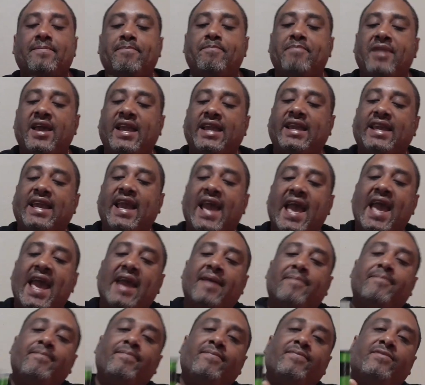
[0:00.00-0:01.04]
Big
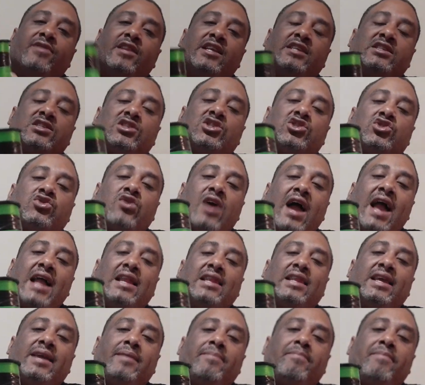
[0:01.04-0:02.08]
Game. This is
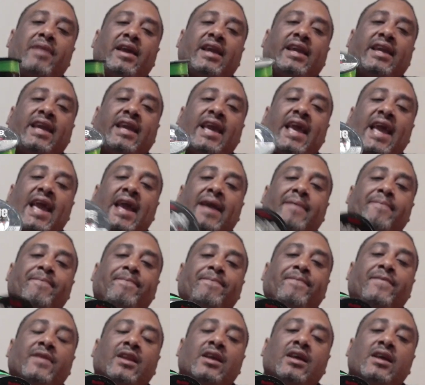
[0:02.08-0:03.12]
Trilene Big Game.
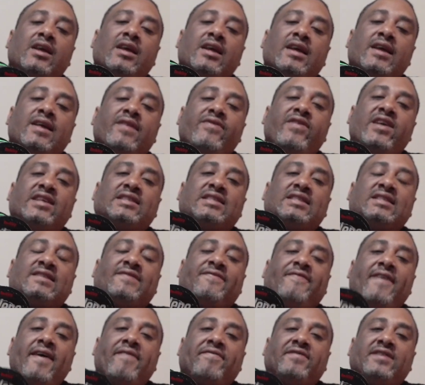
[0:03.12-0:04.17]
This is
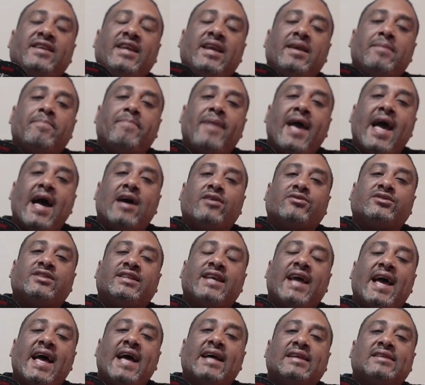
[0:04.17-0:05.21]
15-pound
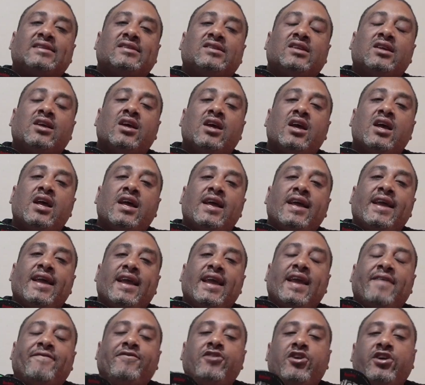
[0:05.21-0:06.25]
test.
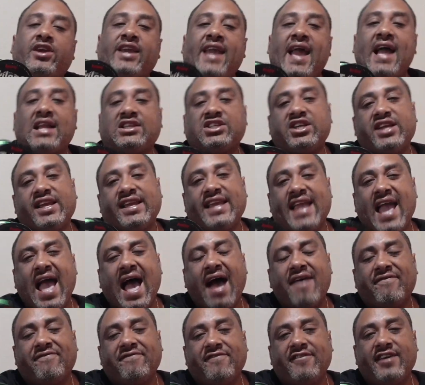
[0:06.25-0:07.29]
If you're catching
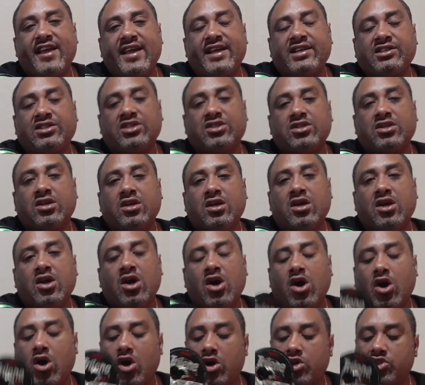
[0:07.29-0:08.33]
catfish
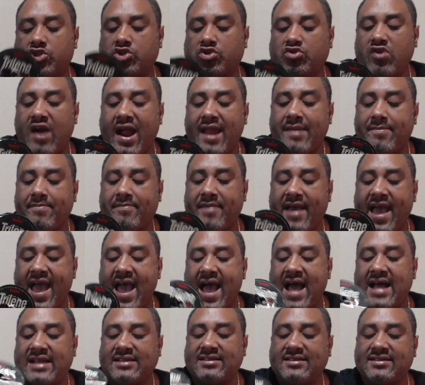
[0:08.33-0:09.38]
or striped
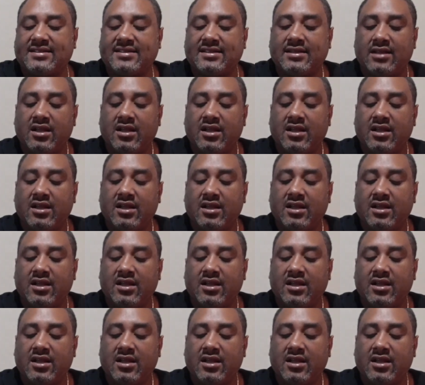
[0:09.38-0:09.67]
bass